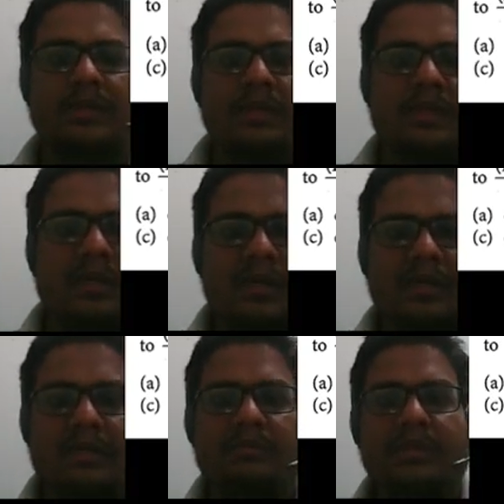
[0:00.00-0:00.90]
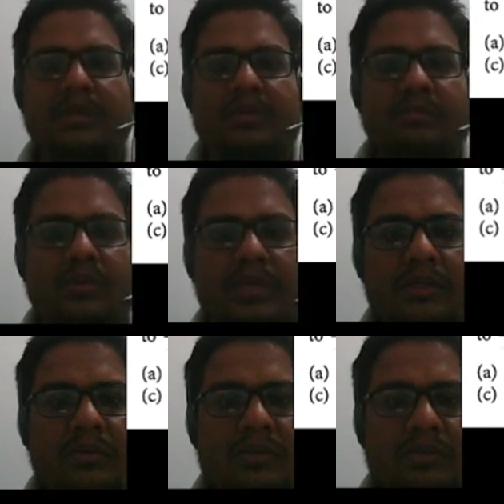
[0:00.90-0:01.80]
in the Argand plane, the point
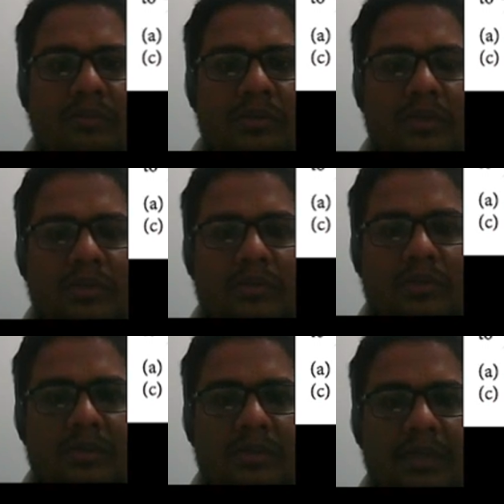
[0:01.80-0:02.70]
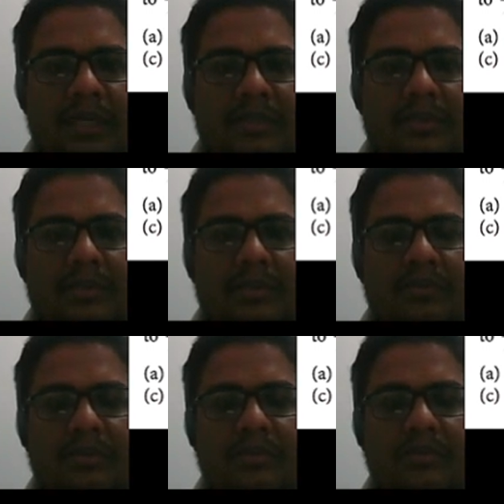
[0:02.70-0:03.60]
corresponding to this lies in the
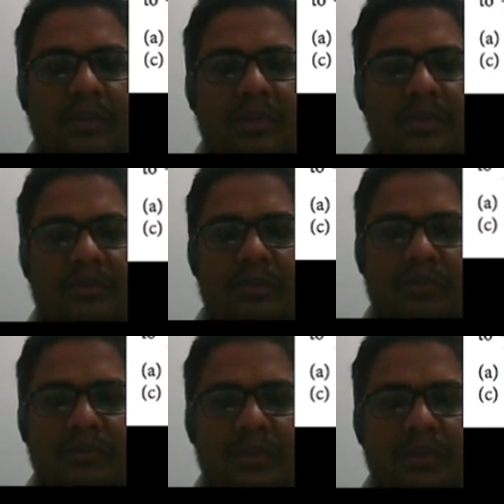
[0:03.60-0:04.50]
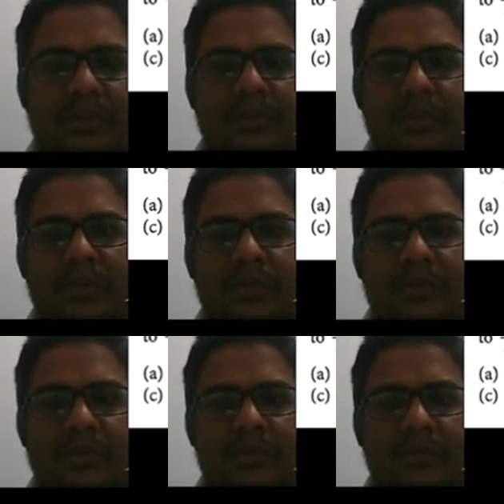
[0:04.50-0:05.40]
which quadrant? We have to find it.
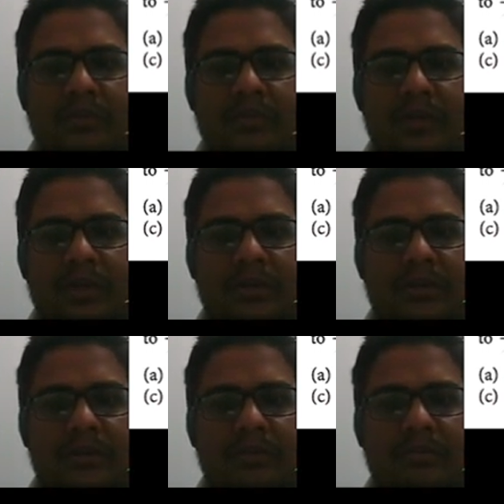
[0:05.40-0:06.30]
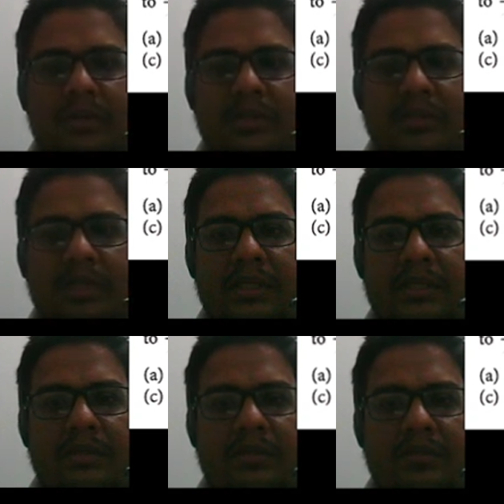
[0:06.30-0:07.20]
So this is 1 plus I
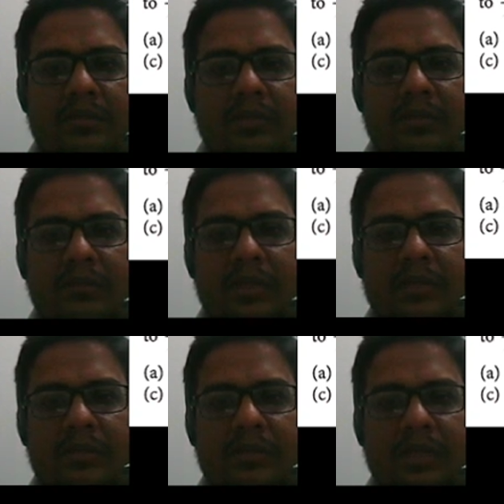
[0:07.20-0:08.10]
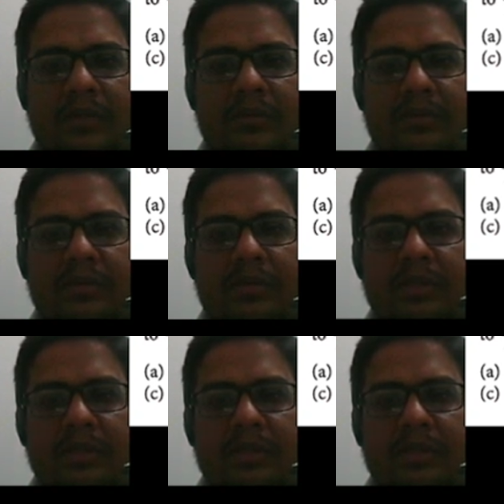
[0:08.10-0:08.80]
into 1 minus I root 3